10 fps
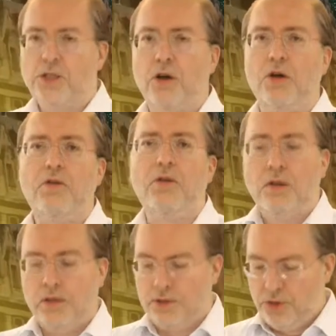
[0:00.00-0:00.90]

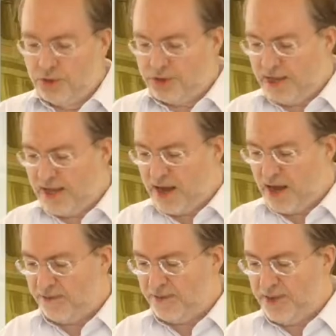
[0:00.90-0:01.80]
So you
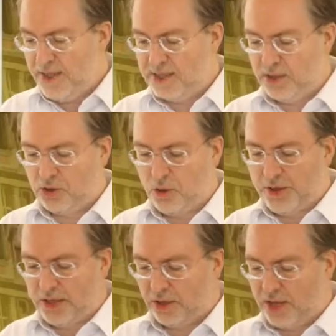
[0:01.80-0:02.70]
still have these
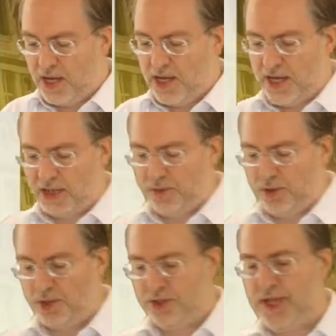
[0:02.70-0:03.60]
combinatorial
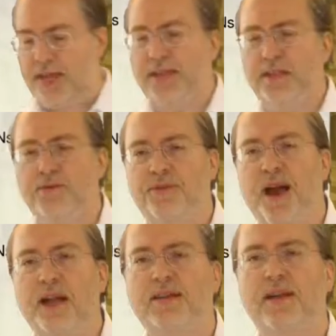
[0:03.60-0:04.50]
explosions. And in
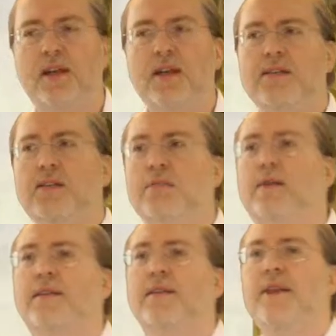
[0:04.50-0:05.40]
fact,
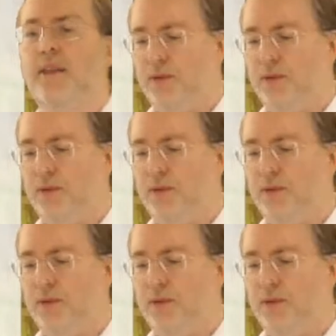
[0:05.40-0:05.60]
symmetric